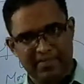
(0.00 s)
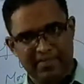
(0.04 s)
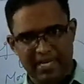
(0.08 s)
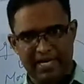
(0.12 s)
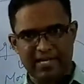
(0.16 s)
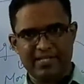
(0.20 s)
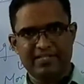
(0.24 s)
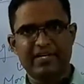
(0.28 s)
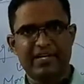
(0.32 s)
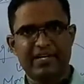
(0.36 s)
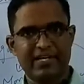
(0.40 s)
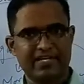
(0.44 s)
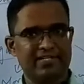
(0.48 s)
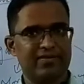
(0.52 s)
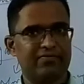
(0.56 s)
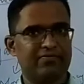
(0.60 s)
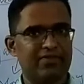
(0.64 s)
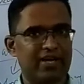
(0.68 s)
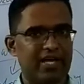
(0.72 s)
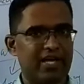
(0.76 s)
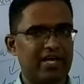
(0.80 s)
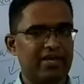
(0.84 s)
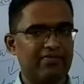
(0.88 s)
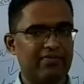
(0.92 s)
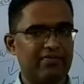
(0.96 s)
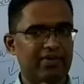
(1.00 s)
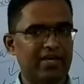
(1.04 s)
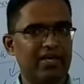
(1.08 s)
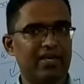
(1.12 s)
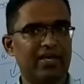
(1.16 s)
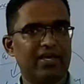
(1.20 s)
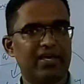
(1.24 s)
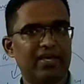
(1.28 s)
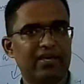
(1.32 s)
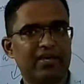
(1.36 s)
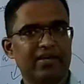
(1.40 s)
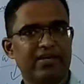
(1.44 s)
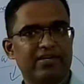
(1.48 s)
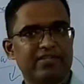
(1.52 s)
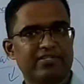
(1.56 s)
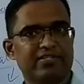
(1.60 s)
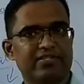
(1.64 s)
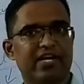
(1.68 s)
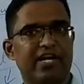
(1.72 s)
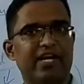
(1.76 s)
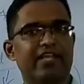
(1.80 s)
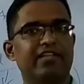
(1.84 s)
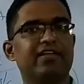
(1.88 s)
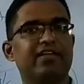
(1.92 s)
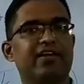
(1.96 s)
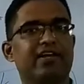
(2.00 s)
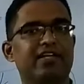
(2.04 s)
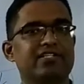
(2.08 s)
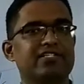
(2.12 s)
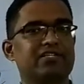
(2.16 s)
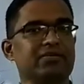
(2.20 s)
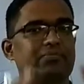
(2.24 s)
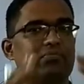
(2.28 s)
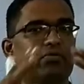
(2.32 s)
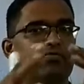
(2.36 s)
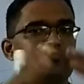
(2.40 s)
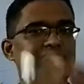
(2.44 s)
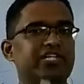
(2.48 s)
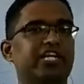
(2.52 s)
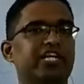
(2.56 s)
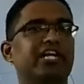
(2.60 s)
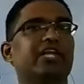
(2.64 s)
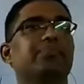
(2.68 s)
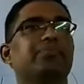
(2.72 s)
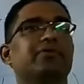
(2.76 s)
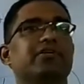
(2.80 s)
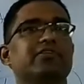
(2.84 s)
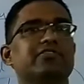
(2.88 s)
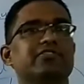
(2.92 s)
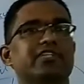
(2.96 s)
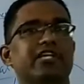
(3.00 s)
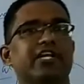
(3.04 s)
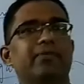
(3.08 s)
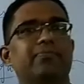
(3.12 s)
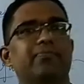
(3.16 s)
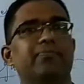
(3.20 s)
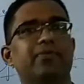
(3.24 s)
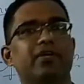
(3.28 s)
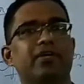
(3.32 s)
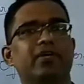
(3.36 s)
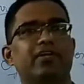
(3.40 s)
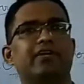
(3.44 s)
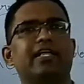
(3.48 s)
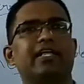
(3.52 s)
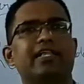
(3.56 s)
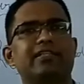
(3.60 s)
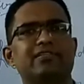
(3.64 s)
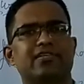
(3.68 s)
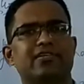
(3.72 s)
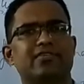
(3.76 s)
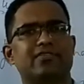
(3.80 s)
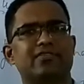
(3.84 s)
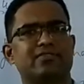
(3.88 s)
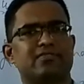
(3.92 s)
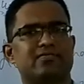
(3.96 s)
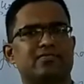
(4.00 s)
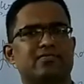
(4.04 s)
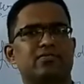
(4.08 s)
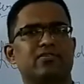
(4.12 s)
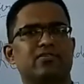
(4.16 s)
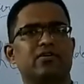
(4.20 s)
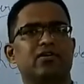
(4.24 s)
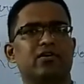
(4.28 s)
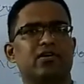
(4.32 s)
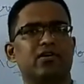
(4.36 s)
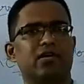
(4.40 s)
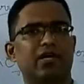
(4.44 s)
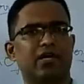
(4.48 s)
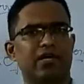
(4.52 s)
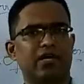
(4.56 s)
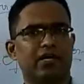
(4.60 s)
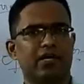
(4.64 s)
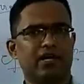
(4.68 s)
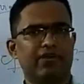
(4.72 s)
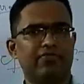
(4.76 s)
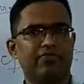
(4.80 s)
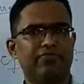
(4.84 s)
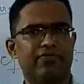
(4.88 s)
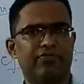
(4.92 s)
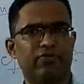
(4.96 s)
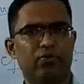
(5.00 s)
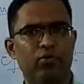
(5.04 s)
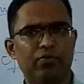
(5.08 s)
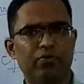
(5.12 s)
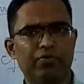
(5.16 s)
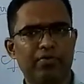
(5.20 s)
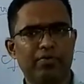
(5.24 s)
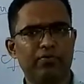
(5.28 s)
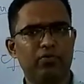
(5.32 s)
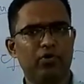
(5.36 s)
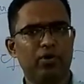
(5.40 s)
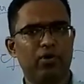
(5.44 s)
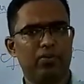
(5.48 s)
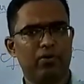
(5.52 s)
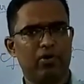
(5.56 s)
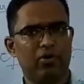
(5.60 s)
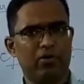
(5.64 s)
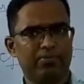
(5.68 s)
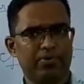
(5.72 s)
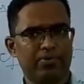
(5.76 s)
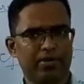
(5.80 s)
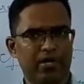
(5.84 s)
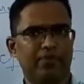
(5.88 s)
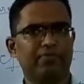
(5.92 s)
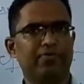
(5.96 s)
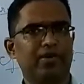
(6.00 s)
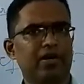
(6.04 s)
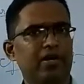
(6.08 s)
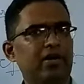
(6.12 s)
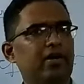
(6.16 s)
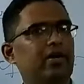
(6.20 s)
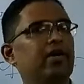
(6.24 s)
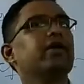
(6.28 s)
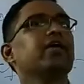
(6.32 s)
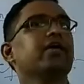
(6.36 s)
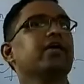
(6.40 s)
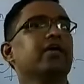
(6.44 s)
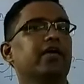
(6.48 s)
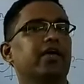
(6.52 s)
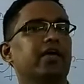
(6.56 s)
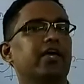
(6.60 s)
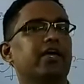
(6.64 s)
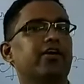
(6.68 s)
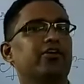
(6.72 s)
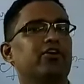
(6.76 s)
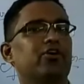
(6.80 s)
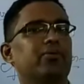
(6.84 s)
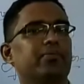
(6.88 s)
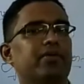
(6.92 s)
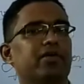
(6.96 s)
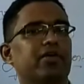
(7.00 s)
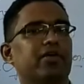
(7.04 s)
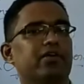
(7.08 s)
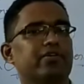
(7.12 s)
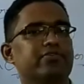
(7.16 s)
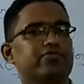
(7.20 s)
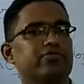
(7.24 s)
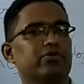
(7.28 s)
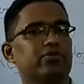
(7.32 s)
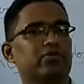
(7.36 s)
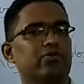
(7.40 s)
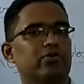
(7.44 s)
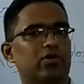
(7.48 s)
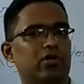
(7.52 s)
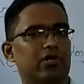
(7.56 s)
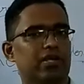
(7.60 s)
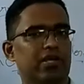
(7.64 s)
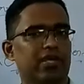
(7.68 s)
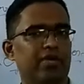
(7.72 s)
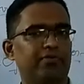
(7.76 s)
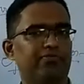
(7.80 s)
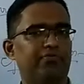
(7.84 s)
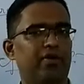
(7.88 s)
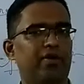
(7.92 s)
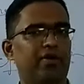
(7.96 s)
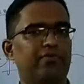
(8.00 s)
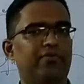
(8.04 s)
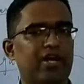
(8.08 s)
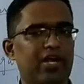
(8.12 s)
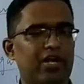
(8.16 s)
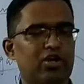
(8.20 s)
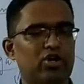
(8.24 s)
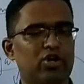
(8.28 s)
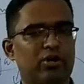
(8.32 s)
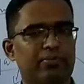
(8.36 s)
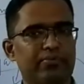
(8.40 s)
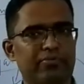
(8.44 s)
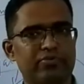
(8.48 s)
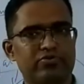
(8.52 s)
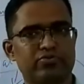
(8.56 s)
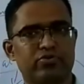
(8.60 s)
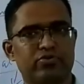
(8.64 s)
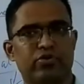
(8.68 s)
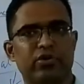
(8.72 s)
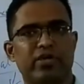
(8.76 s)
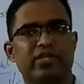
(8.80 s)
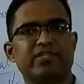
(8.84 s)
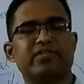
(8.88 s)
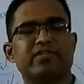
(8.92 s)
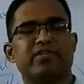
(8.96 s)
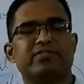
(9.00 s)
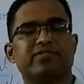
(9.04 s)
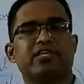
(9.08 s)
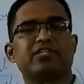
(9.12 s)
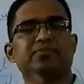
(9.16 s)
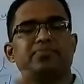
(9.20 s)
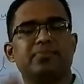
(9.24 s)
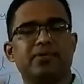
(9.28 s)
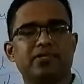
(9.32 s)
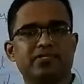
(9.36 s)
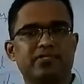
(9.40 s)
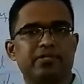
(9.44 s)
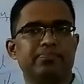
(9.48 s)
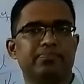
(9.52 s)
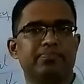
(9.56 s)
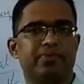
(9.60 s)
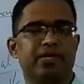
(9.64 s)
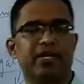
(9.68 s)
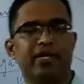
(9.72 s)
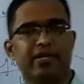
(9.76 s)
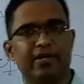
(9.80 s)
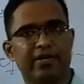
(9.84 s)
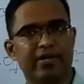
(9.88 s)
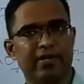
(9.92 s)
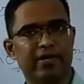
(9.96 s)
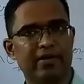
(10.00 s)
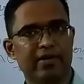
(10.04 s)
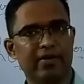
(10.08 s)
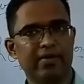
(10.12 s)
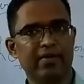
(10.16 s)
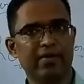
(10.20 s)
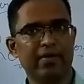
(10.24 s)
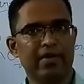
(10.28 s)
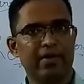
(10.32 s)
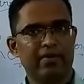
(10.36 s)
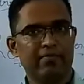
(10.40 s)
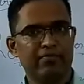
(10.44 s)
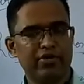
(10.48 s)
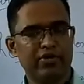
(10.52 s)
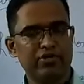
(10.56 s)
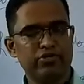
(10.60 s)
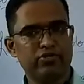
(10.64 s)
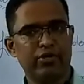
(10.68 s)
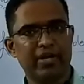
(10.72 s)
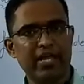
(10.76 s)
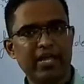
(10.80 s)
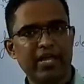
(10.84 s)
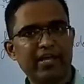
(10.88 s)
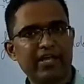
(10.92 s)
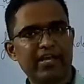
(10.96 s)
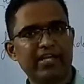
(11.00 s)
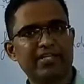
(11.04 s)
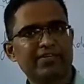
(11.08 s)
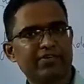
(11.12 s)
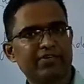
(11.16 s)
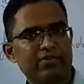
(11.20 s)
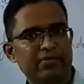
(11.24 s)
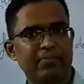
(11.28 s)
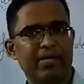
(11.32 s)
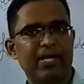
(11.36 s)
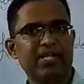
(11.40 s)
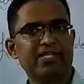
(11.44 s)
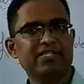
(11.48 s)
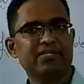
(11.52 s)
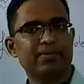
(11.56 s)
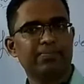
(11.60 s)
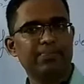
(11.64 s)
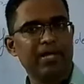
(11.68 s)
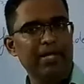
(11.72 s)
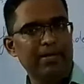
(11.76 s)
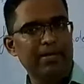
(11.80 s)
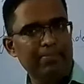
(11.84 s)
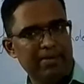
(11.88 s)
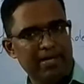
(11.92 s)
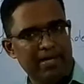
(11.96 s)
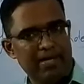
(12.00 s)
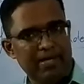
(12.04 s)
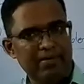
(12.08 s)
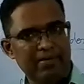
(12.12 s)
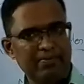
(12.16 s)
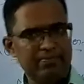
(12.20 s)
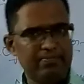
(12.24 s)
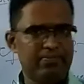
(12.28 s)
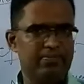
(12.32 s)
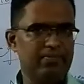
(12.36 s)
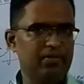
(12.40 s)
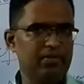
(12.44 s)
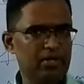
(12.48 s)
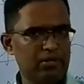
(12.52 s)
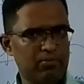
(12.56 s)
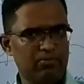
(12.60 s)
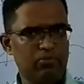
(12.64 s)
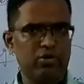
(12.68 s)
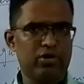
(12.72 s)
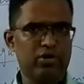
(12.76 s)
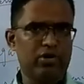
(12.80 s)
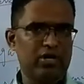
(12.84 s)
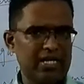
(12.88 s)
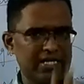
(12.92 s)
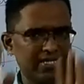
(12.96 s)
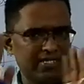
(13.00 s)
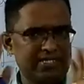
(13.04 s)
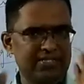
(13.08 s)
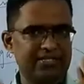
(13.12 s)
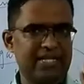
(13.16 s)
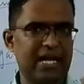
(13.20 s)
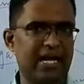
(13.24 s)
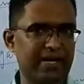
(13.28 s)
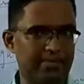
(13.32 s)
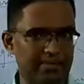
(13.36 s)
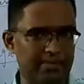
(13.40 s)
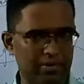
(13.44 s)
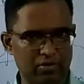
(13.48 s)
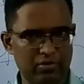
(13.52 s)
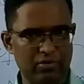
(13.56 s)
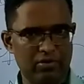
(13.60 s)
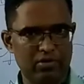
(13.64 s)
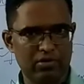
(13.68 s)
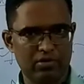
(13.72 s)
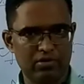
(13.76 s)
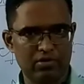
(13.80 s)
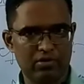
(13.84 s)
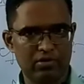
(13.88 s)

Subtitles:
That is the reason why we study the concept of GDP. GDP tells us a rough overview about our economy. So if our economy is growing say 6% per year, we should increase our money supply by more or less that amount.